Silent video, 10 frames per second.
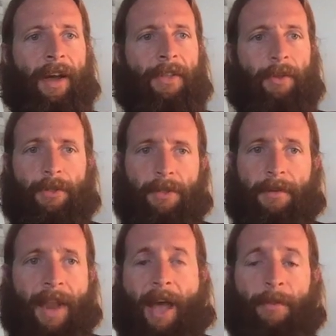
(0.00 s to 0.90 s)
they'll just
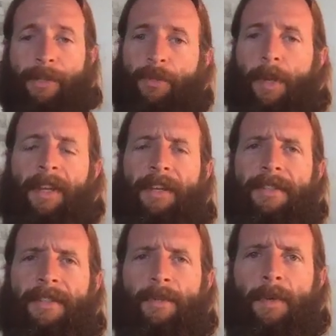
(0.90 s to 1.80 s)
now be joining us
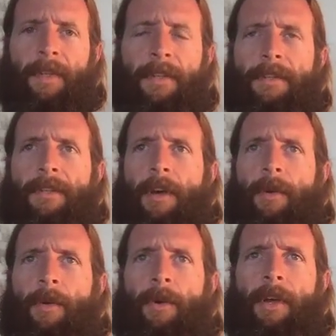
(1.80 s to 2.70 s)
this week.
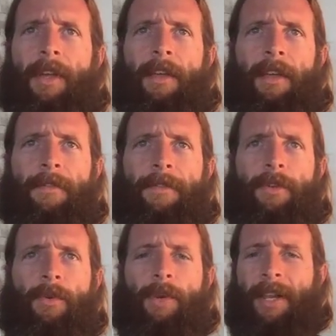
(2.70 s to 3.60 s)
So if
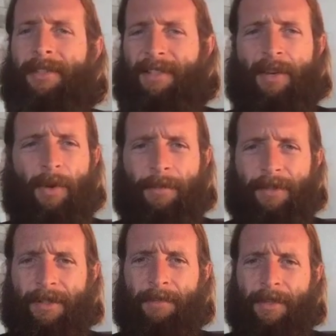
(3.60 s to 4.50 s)
you get a 0 for
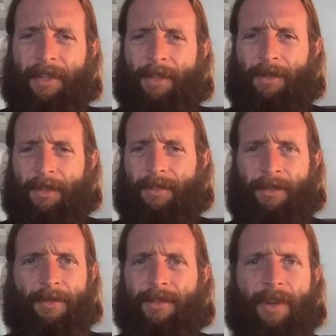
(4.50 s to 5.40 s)
something that you didn't
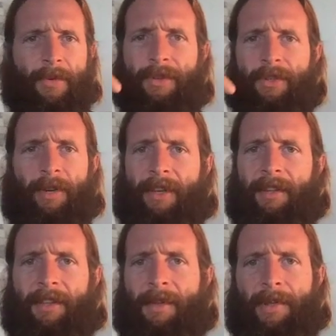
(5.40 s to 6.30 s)
do, just go and do it
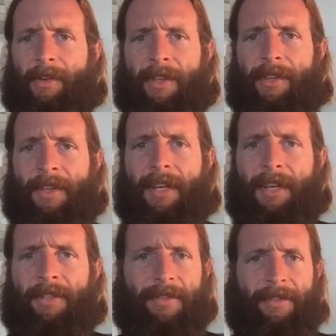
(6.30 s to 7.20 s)
and let me know that you did
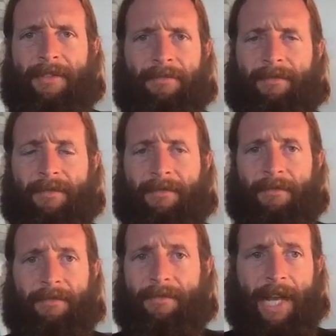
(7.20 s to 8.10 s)
it. Just
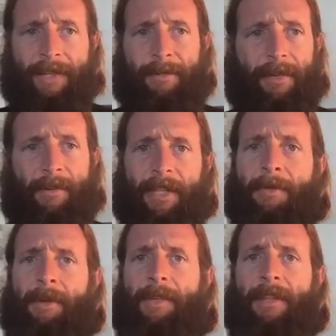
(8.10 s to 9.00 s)
text me or
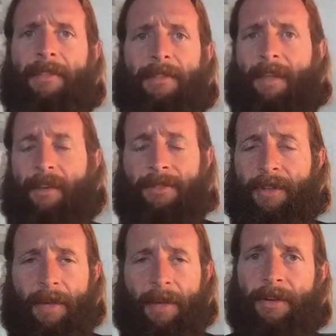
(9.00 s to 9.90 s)
email me, and I'll just
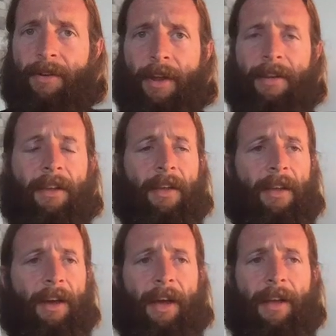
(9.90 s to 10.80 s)
update your grade.
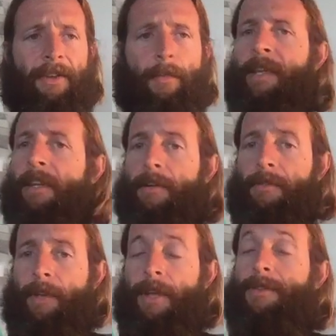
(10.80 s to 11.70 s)
No big deal.
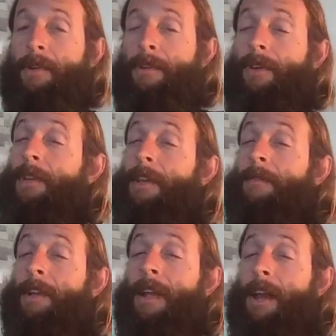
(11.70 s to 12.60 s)
Okay, so no need to
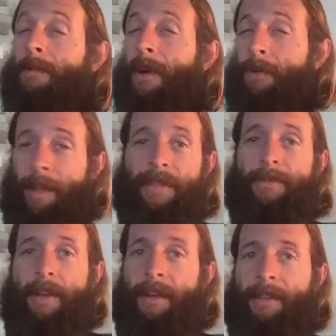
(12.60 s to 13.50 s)
freak out about grades
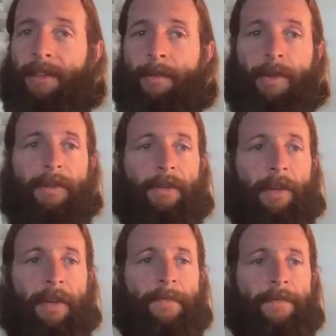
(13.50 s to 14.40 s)
right at this point. Okay,